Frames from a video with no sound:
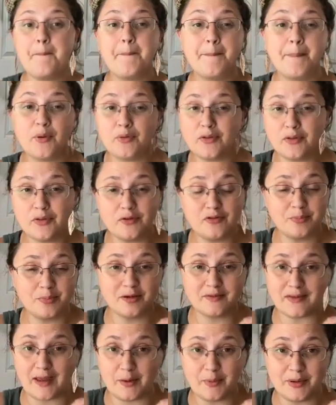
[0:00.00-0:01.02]
Both of those
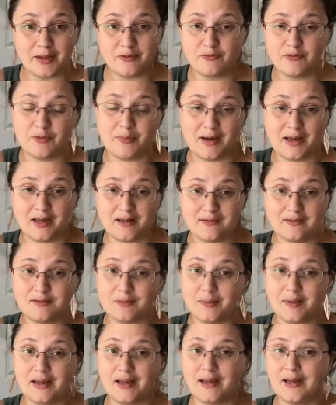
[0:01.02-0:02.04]
books I would give to my kids to
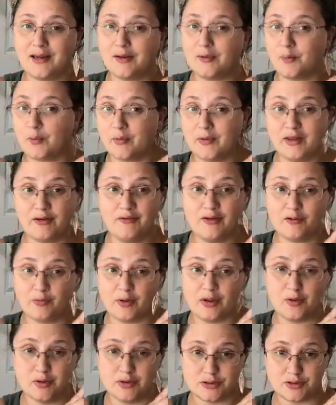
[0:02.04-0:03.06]
read, even if we
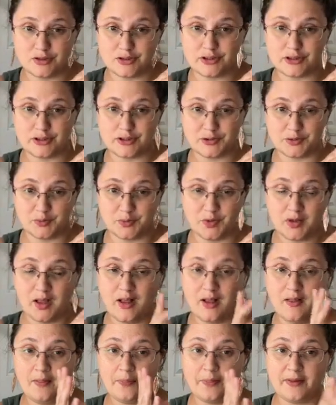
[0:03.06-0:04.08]
couldn't do
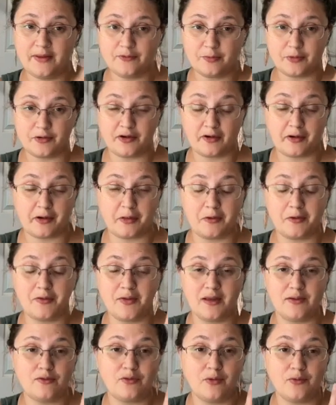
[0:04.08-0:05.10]
these particular
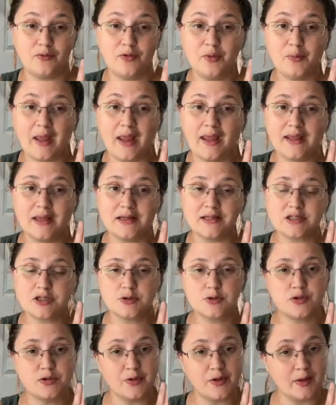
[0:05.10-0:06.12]
things. So if you can't
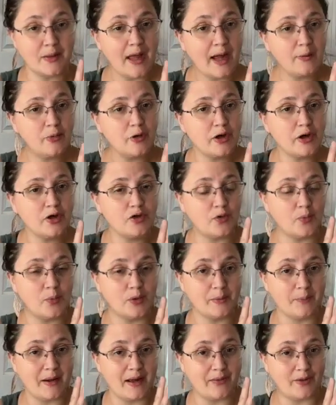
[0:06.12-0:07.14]
do the lab work, don't
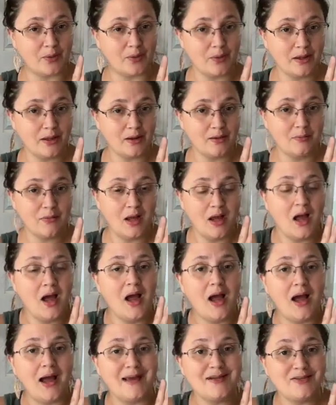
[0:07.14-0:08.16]
want to buy the curriculum,
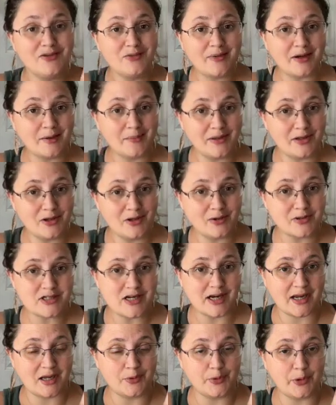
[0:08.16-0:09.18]
I do recommend you go
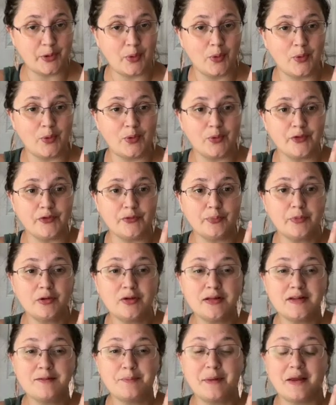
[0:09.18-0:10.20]
check out Nicole's book
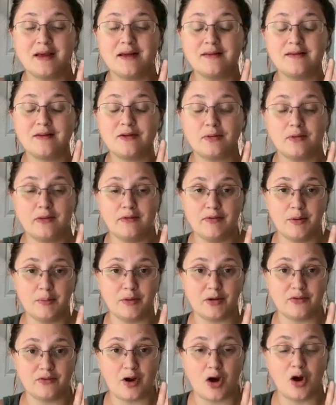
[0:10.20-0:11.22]
list, because her living
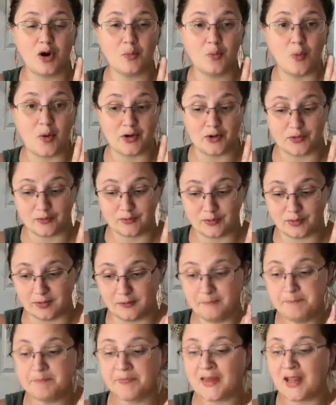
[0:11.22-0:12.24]
books are wonderful.